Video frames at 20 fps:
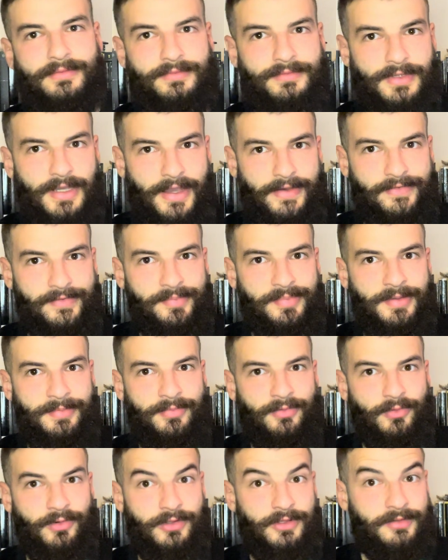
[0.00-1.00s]
Other
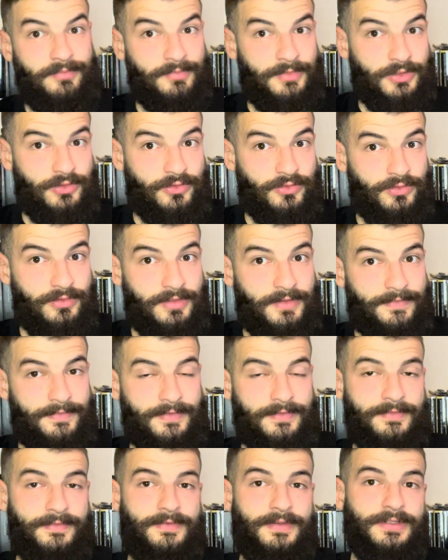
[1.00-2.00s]
people wanted me to do
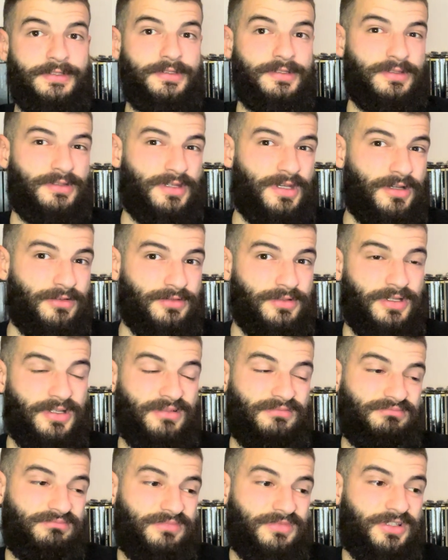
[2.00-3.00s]
different things. I was like,
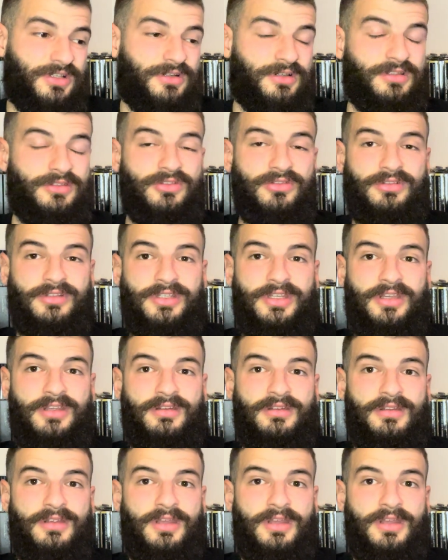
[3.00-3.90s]
I don't care.